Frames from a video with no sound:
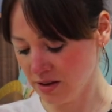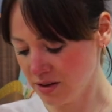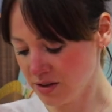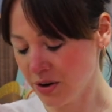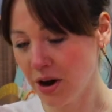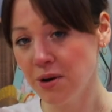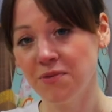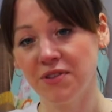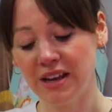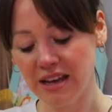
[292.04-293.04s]
So
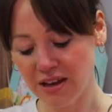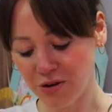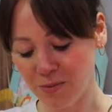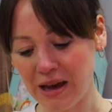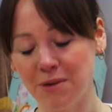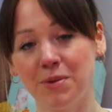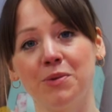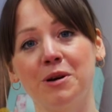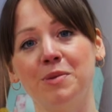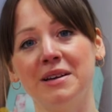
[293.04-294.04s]
hopefully your baby
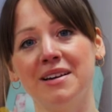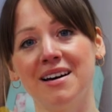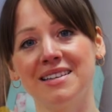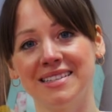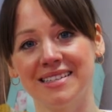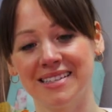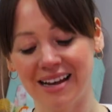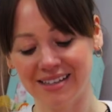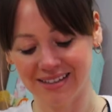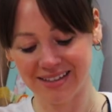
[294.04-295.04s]
will be nice and
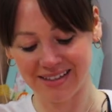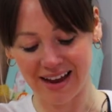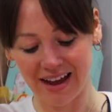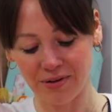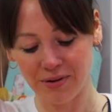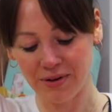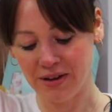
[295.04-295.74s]
settled now.